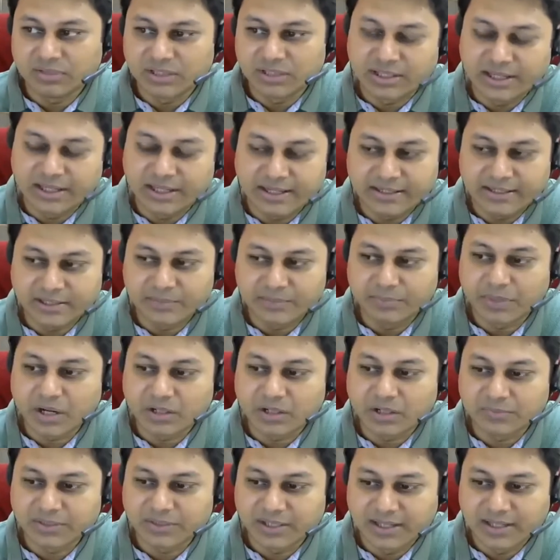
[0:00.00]
In the later
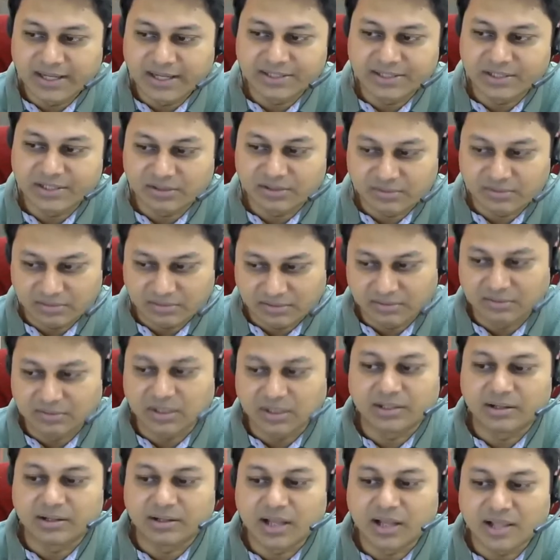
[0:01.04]
part of the lecture, or
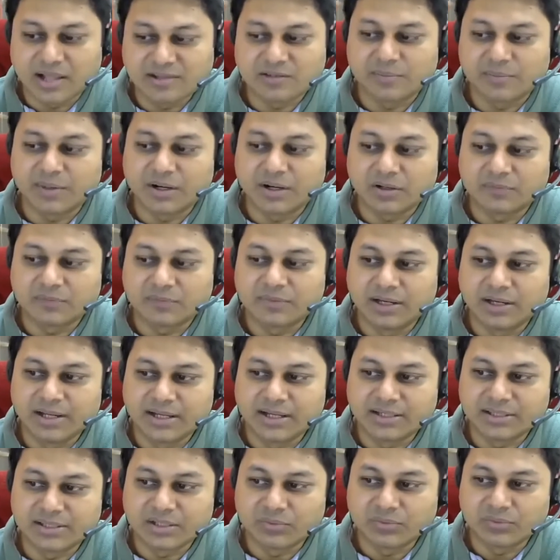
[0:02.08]
rather last part of the
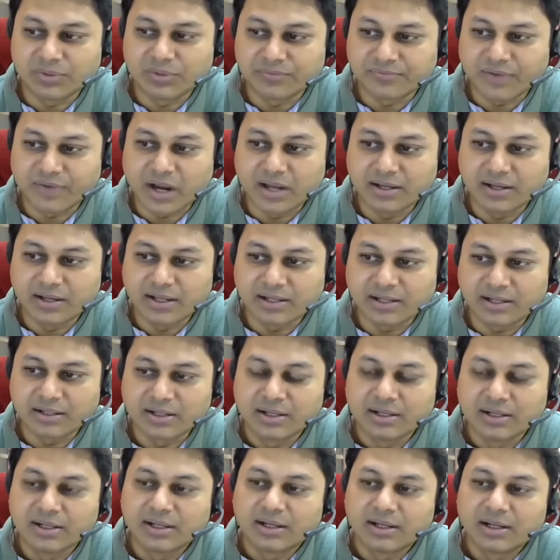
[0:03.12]
lecture, we find that
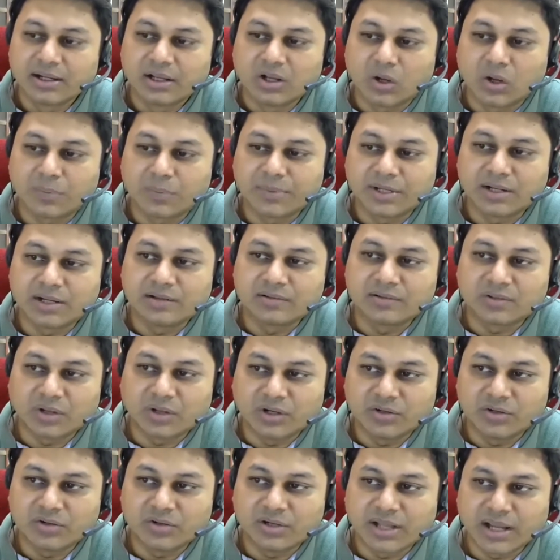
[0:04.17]
optical
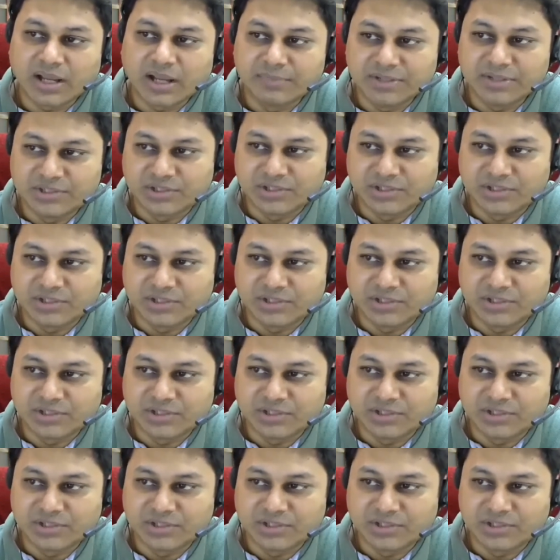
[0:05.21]
soliton can be